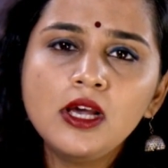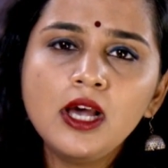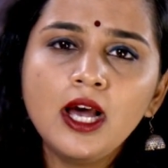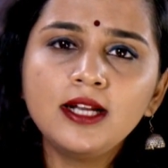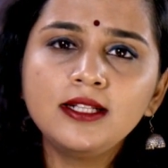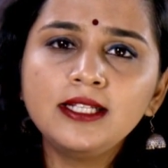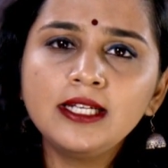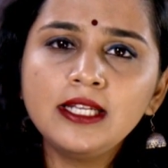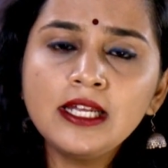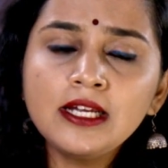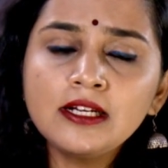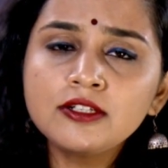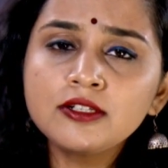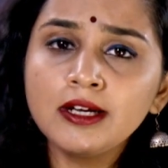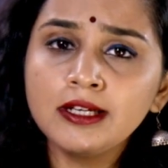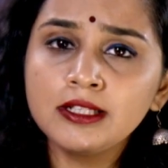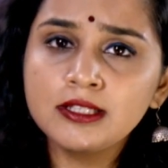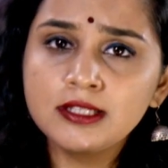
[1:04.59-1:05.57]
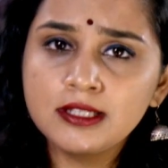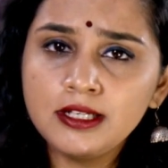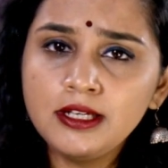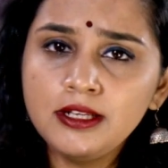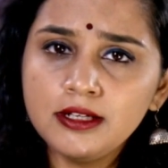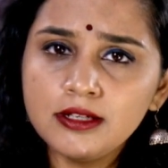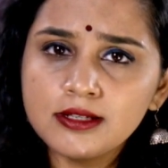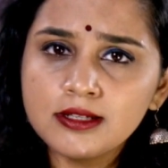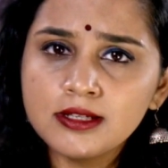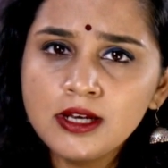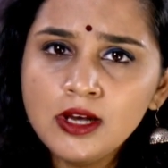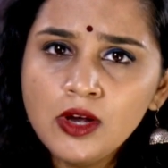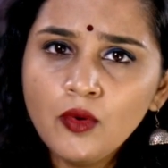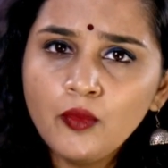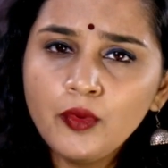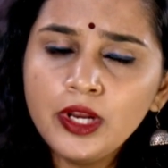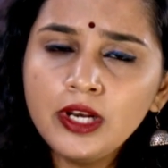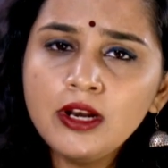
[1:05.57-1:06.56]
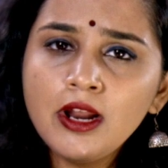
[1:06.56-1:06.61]
At the Elect Right series,
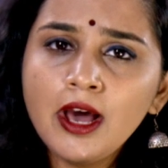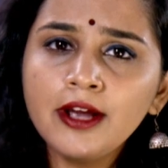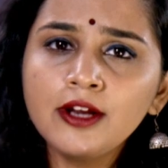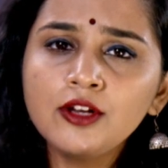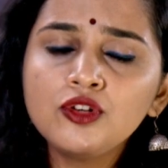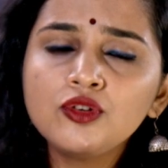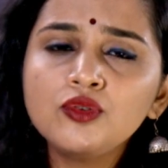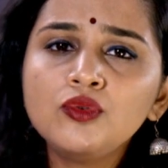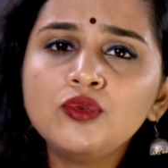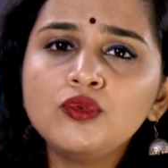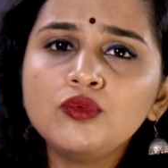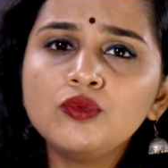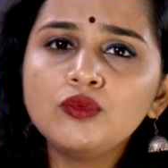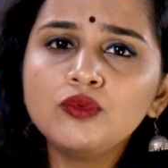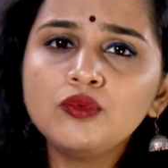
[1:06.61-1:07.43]
we'd like to